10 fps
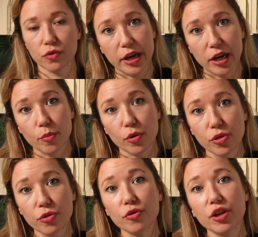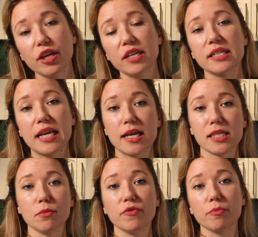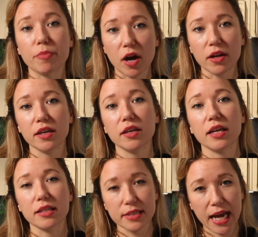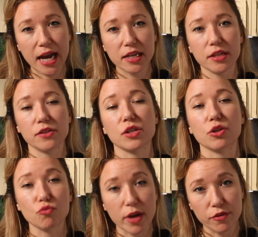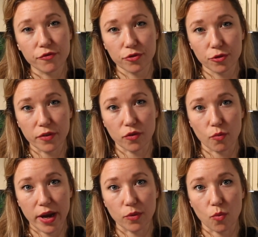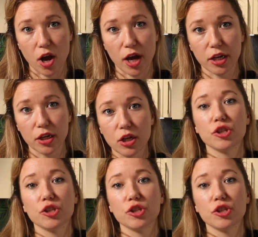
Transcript: And number 3 is it has some of the body and tannins and red fruit of a red wine,